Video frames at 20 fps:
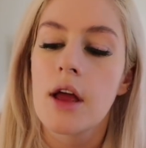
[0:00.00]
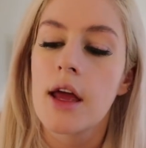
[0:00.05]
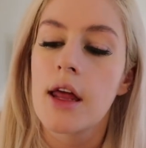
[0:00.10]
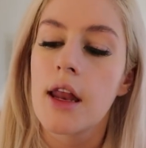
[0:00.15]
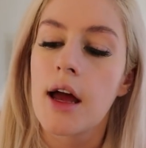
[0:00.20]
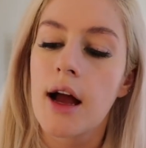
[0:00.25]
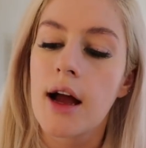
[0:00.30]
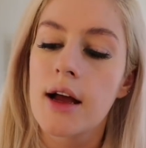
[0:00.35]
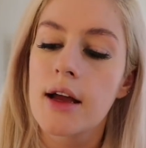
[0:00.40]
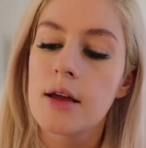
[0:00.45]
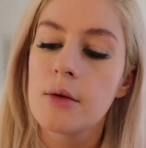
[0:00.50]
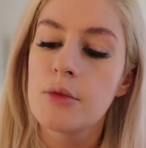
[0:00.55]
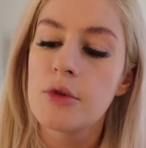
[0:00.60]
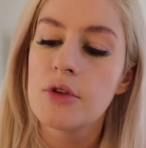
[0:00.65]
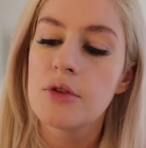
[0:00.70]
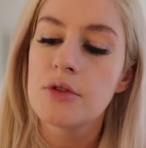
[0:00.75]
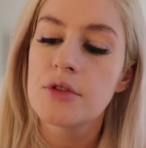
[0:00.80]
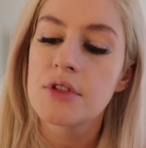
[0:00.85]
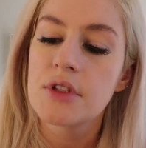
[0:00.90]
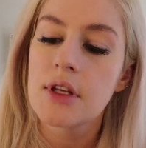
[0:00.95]
And I am
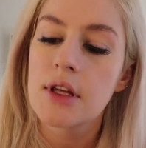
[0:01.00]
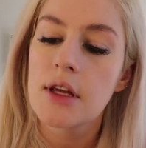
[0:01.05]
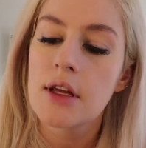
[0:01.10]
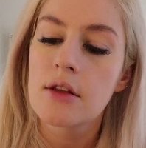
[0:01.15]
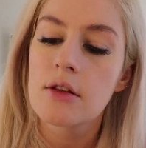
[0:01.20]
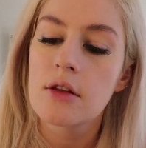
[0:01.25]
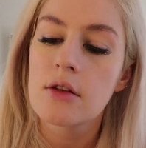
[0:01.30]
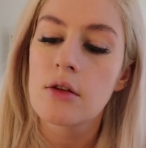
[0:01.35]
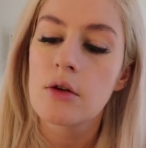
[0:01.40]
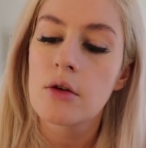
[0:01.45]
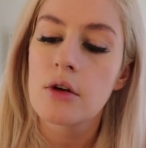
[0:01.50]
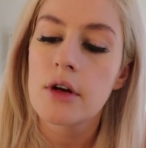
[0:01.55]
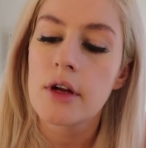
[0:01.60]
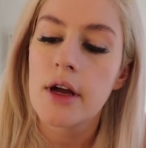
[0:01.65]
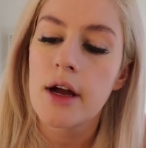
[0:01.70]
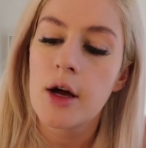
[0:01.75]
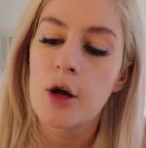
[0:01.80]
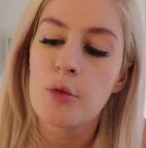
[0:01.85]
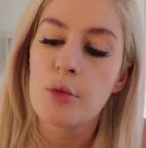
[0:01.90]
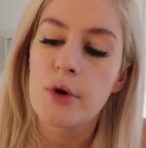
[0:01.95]
using the
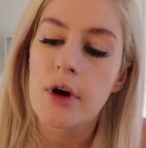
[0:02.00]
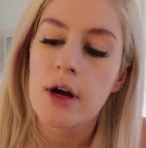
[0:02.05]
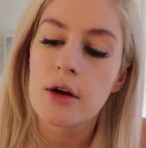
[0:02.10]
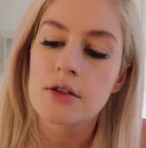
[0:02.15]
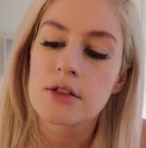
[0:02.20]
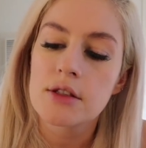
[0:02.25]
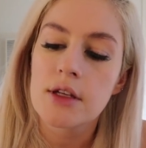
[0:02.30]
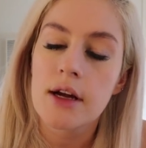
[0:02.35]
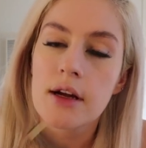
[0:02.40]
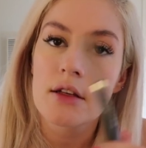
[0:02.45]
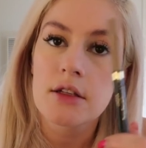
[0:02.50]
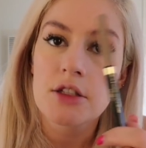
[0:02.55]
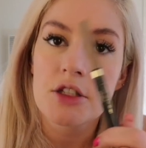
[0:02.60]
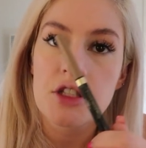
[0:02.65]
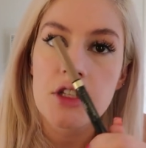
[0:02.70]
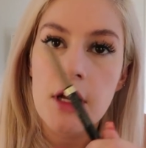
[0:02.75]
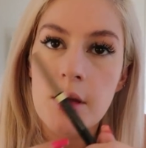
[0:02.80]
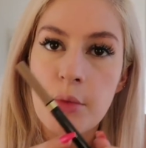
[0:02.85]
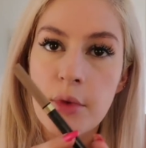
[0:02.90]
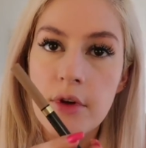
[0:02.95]
L'Oreal Brow Stylist
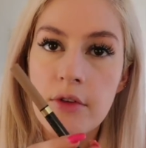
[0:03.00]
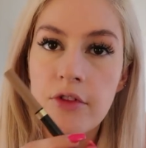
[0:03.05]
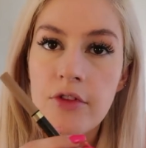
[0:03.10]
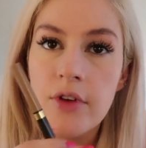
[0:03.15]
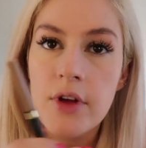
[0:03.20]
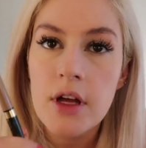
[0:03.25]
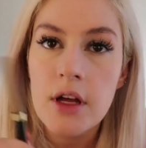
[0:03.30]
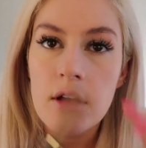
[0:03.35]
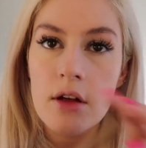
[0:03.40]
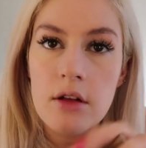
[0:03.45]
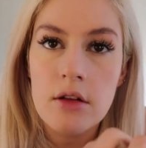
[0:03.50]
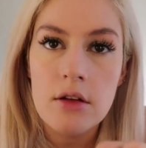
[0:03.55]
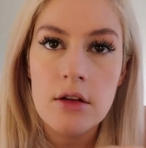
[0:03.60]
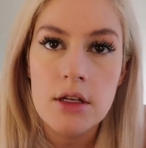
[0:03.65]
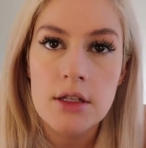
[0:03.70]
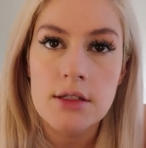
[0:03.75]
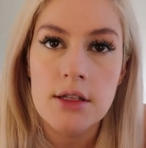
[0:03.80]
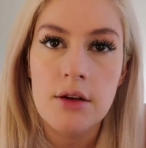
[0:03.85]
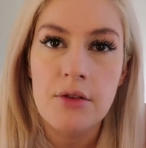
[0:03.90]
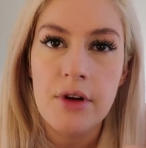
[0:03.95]
Shape and Fill
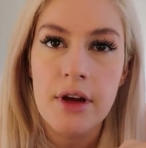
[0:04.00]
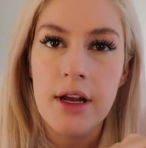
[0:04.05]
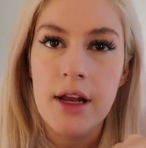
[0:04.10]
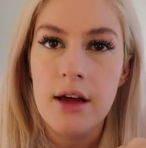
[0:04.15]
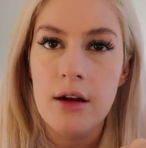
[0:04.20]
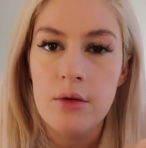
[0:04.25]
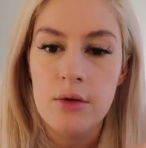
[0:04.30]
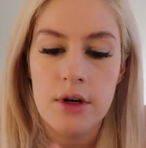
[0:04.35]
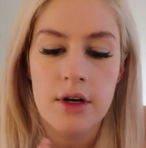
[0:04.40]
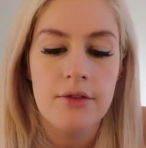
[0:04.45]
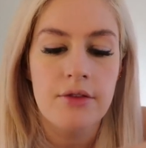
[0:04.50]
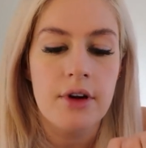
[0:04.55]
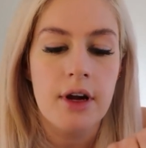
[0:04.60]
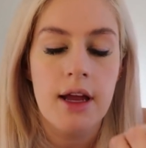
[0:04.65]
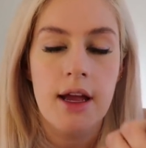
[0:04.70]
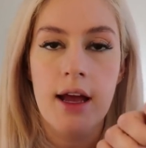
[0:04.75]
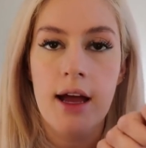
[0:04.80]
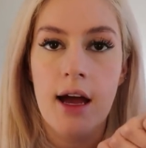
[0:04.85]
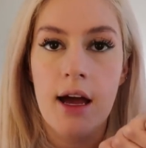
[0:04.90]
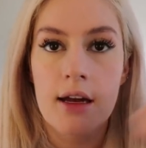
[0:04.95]
because I ran out of whatever
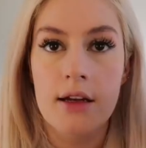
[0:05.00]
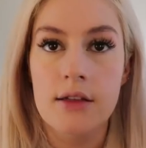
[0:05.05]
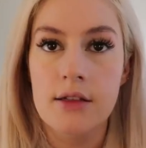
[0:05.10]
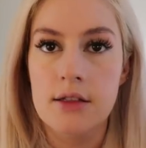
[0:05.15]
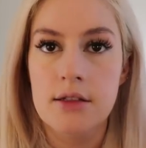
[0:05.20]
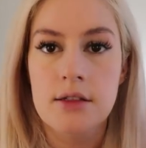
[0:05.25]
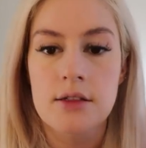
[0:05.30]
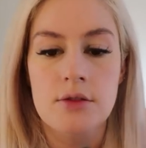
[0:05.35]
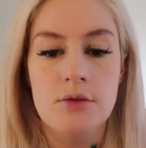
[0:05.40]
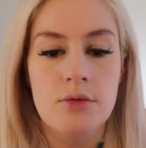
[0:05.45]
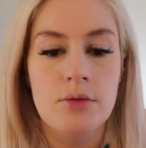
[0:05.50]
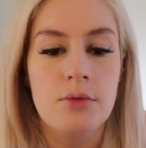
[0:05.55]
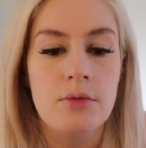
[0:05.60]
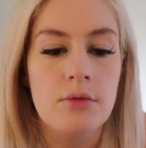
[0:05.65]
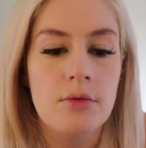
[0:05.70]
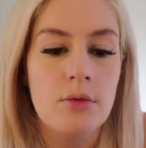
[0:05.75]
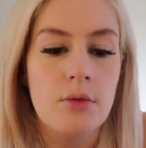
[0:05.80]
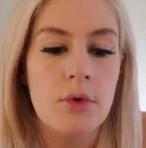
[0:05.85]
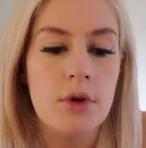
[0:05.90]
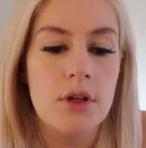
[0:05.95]
I had and this is
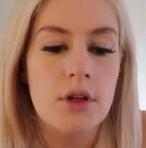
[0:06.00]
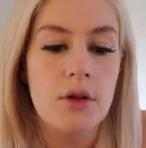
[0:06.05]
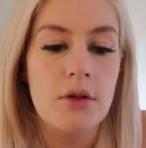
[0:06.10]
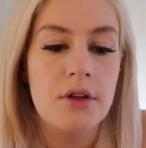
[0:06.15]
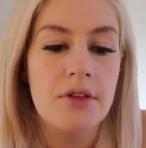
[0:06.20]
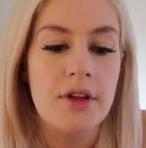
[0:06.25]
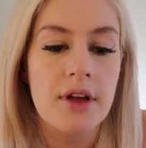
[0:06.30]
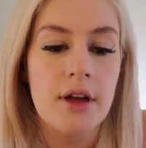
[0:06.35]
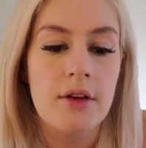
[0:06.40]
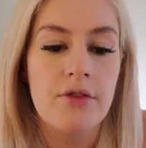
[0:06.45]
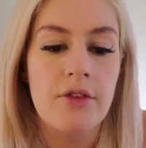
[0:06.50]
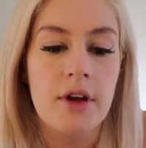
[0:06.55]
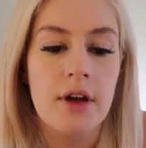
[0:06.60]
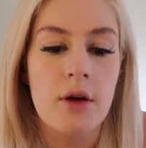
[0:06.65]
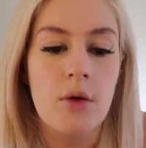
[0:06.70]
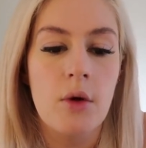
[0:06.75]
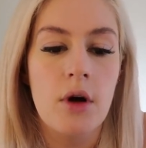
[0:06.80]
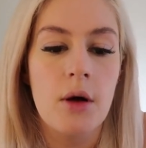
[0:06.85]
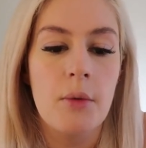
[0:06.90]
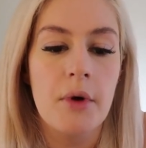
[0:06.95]
the only thing I find
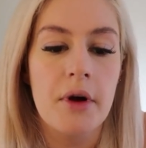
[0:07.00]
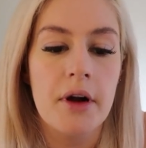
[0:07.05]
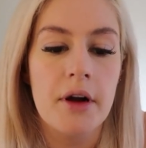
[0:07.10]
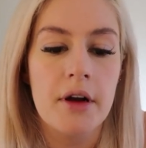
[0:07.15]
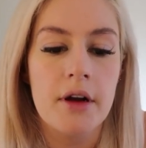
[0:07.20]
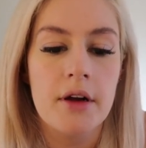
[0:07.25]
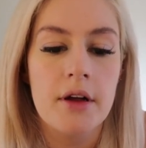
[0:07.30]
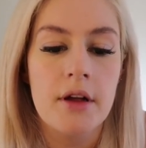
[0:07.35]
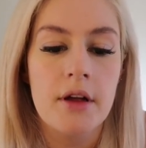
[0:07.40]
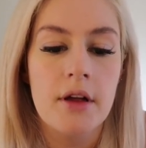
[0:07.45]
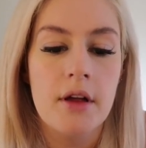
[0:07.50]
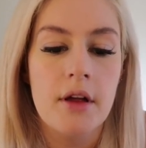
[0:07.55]
at Walmart.